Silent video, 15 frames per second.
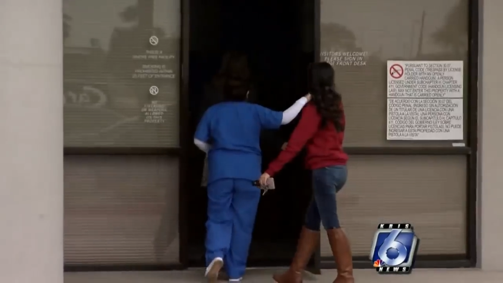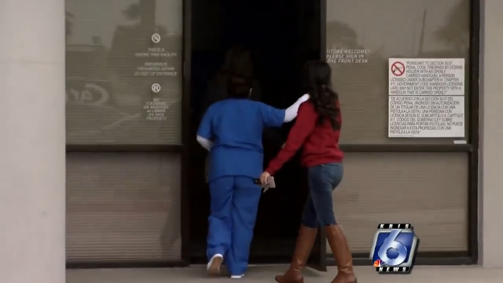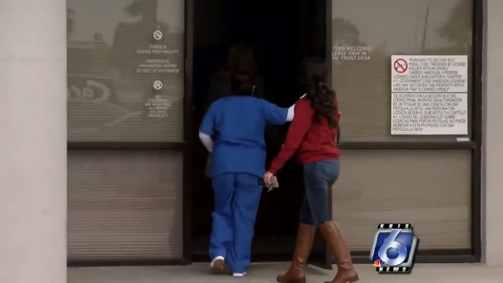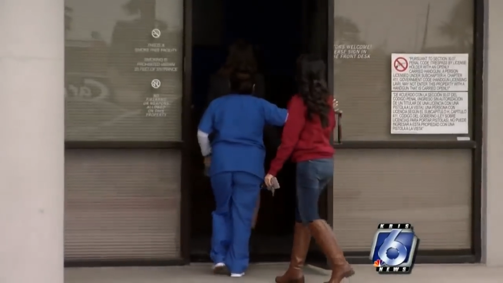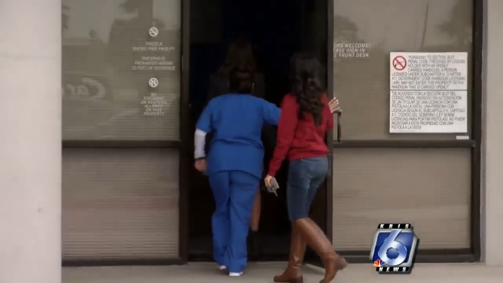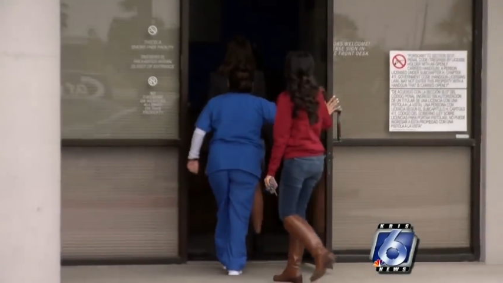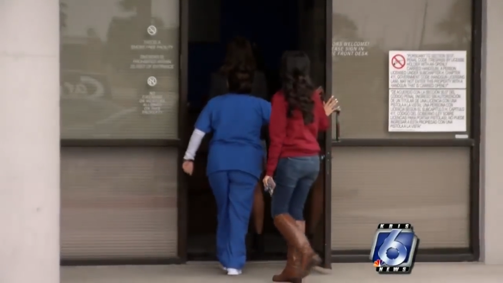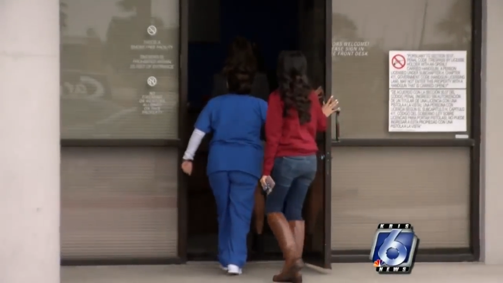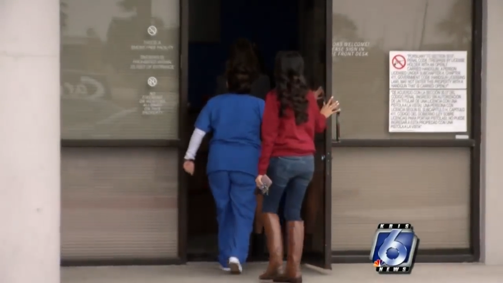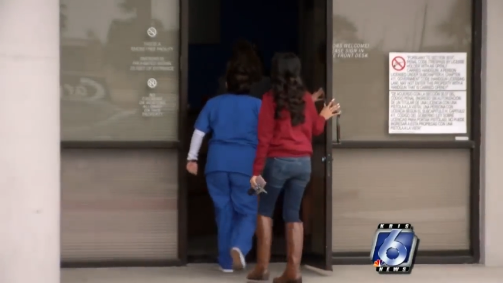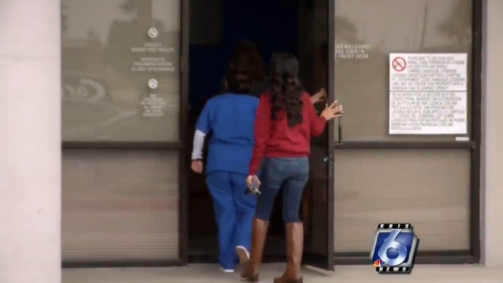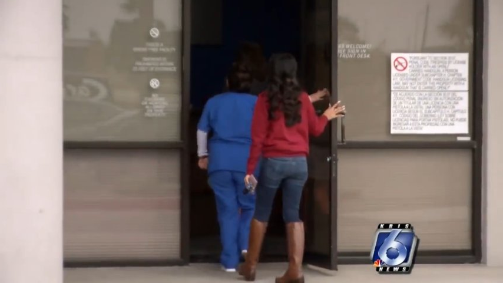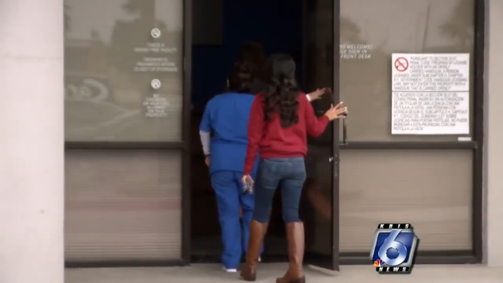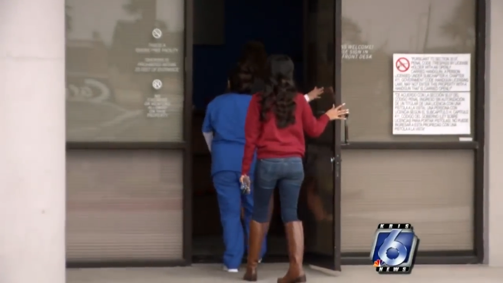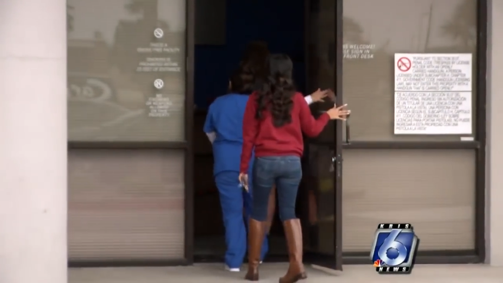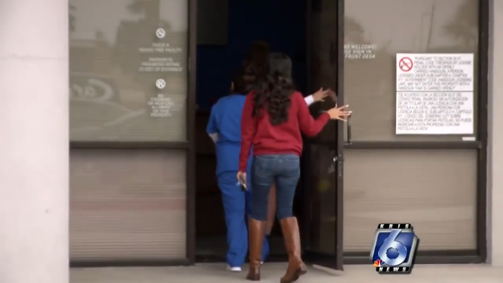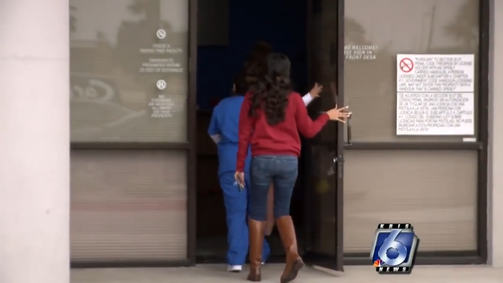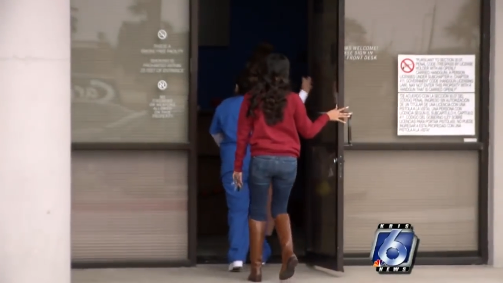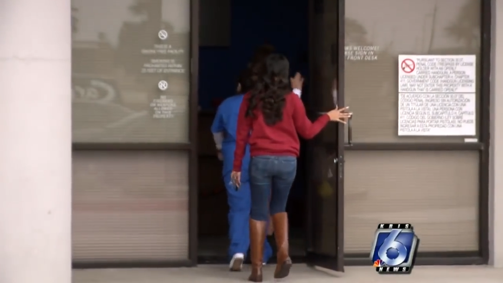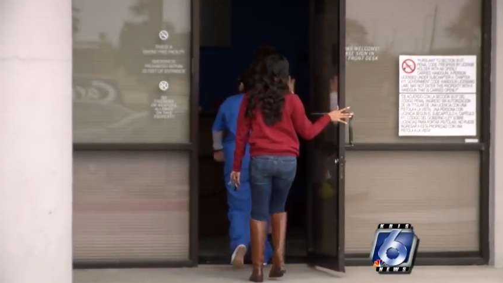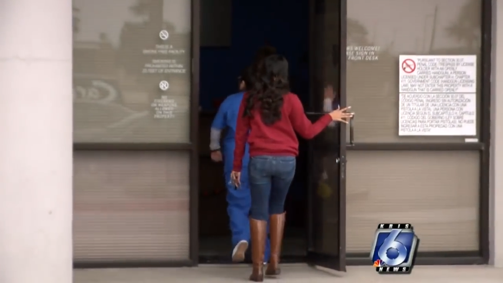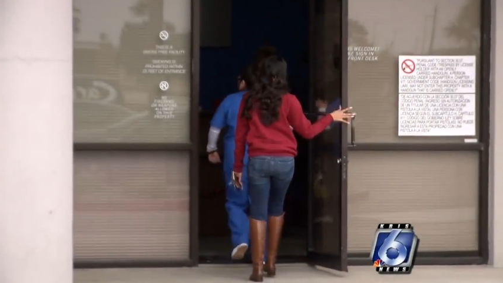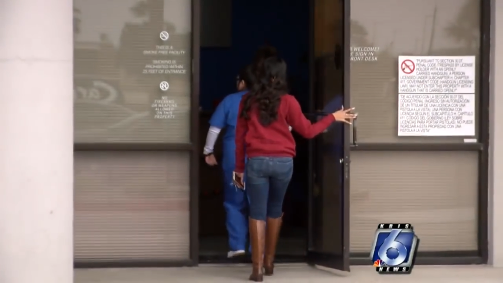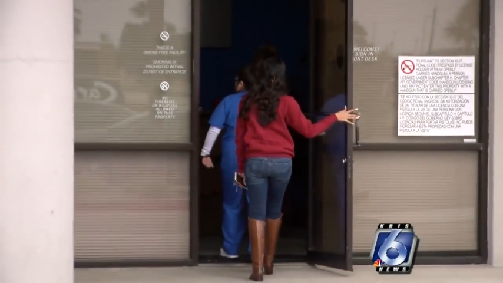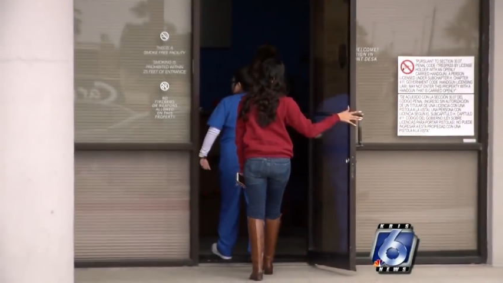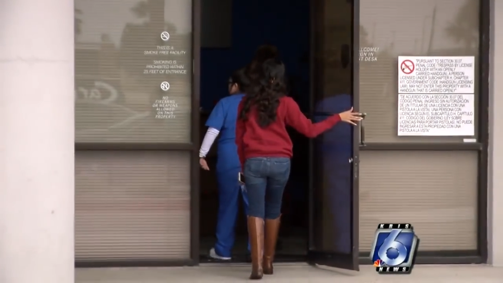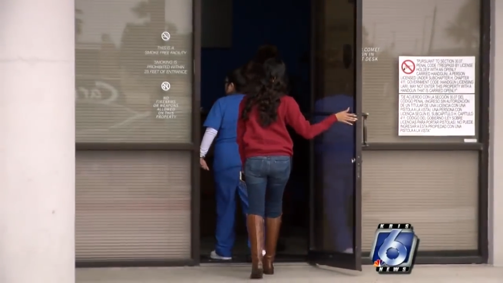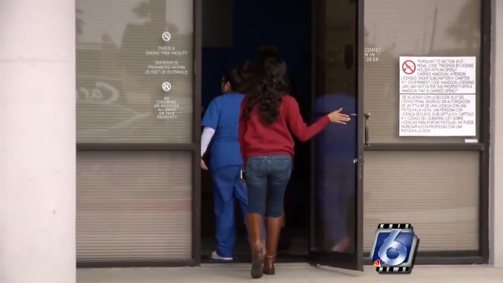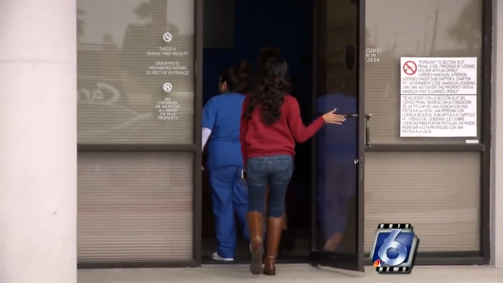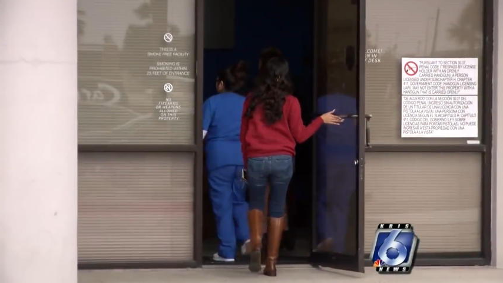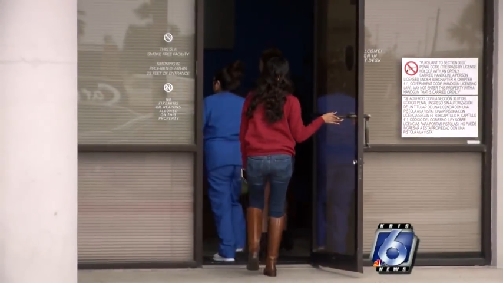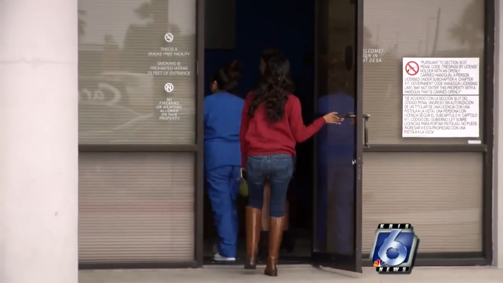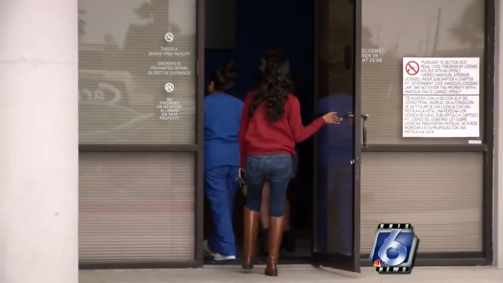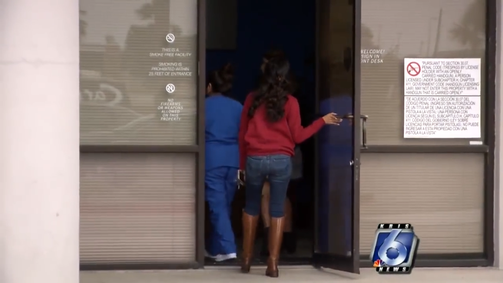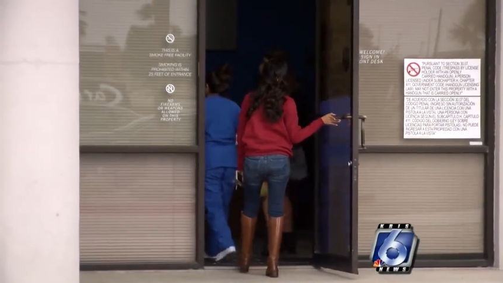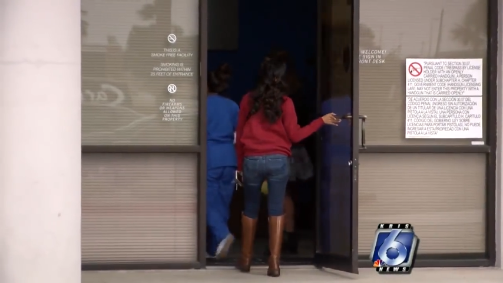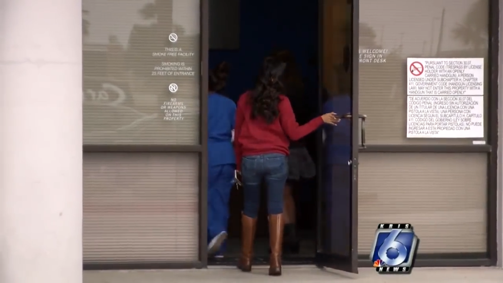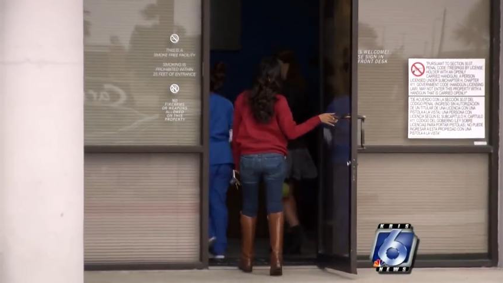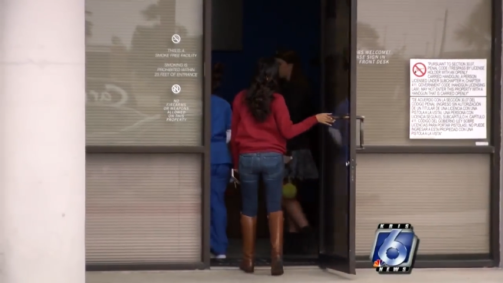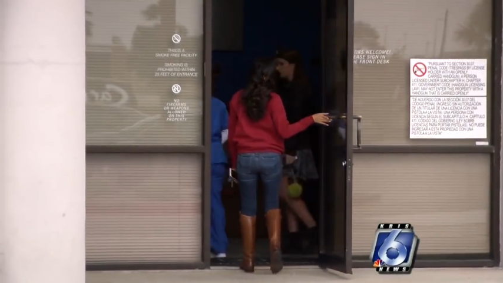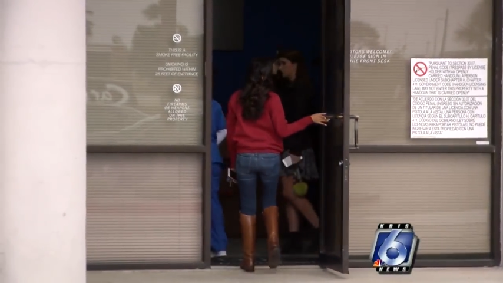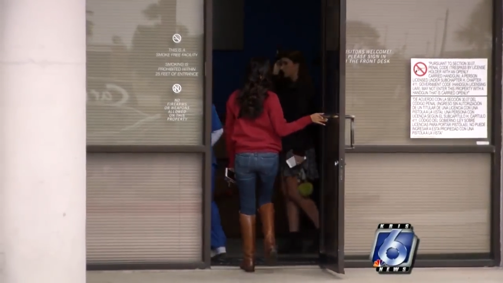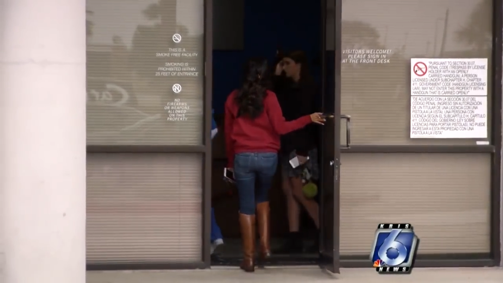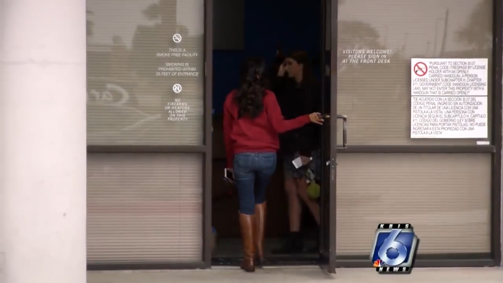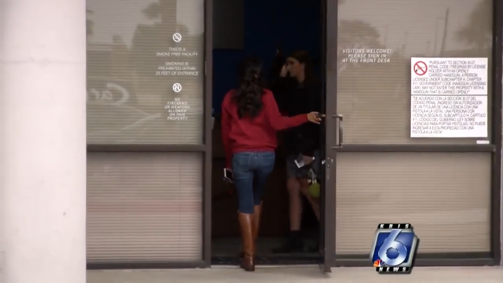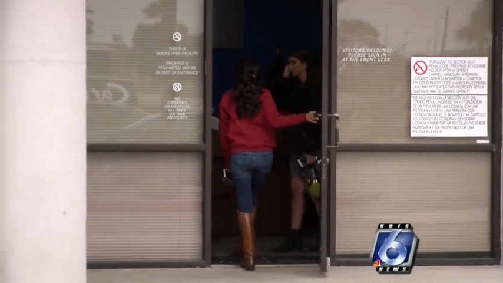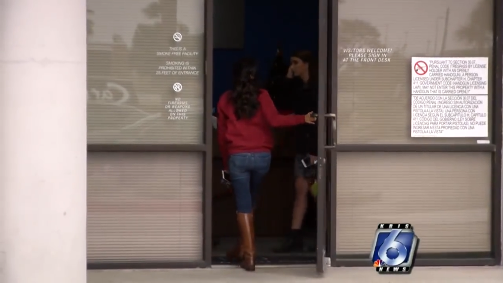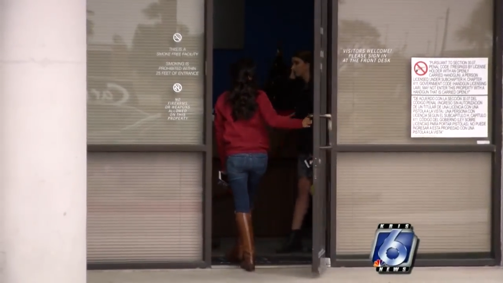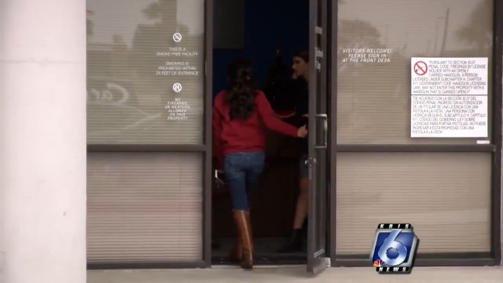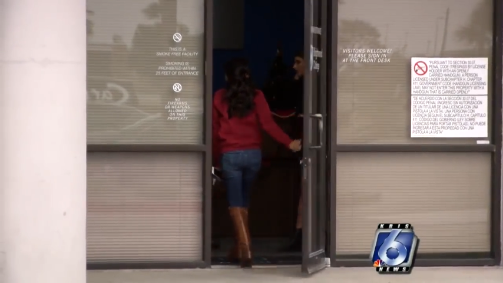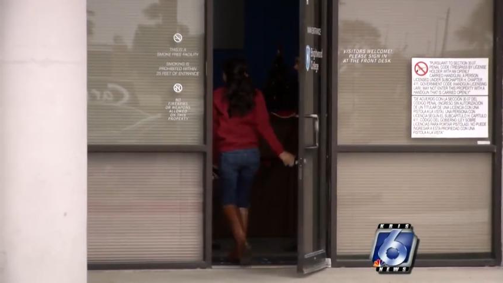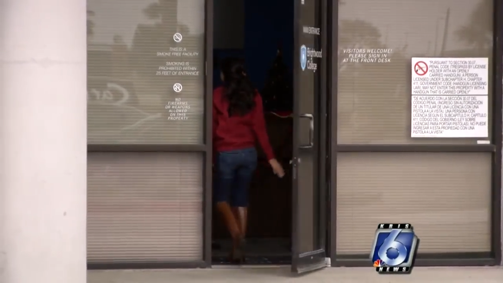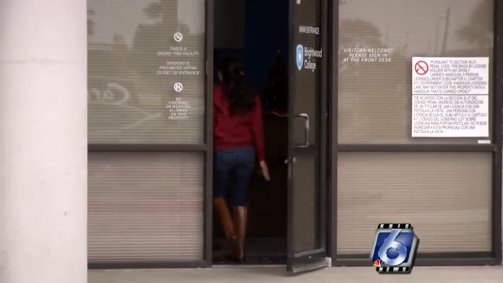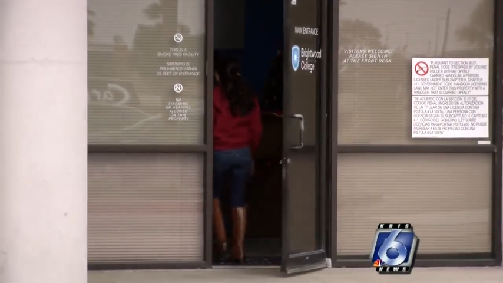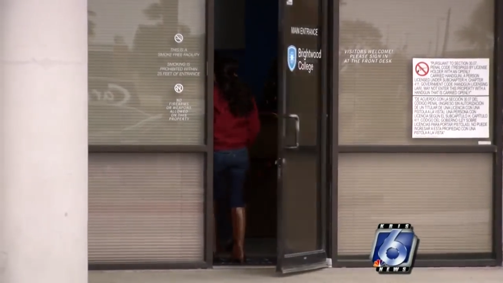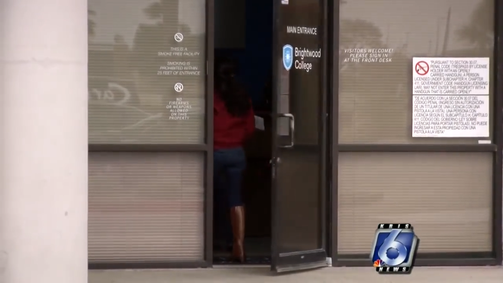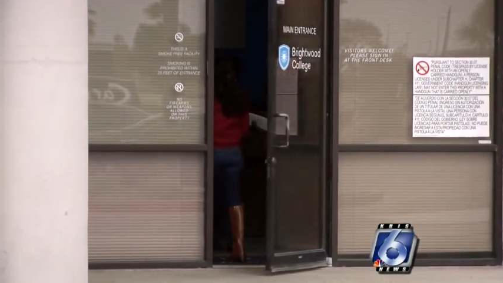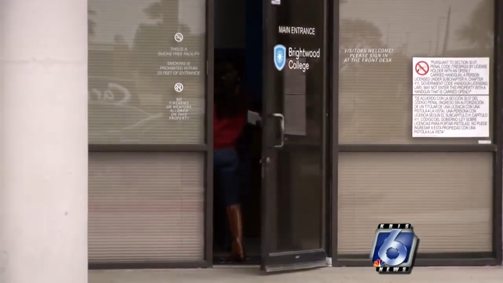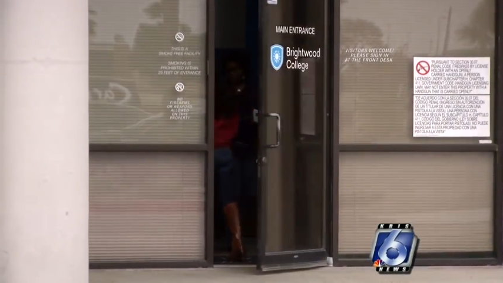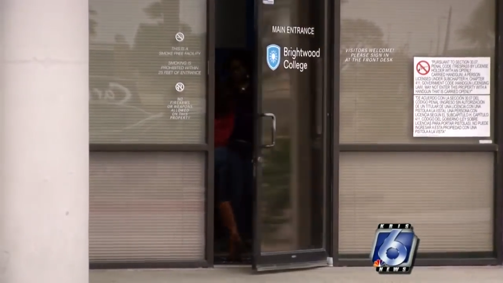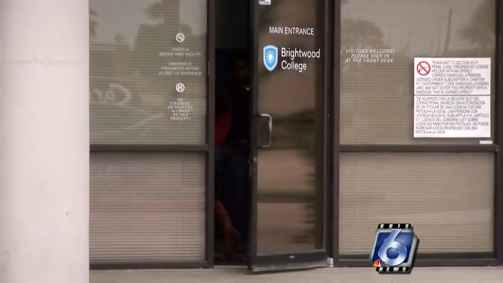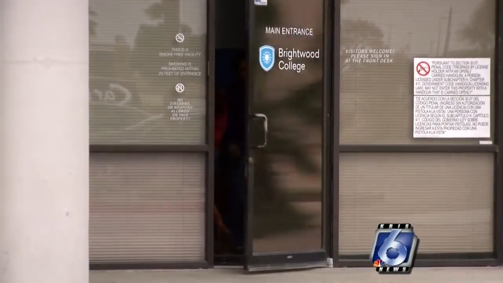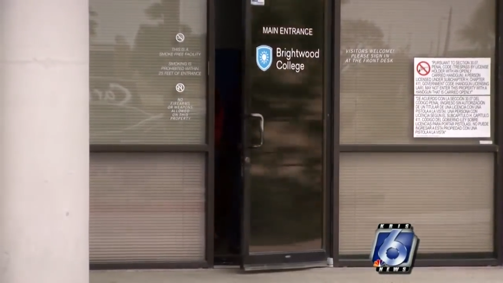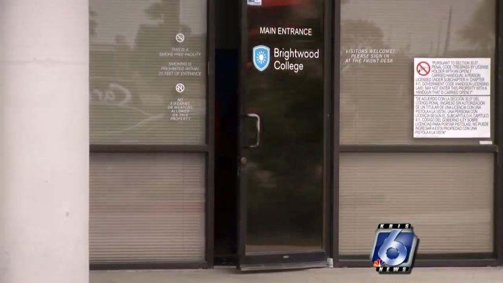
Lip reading: No face is visible, so there are no lips to read.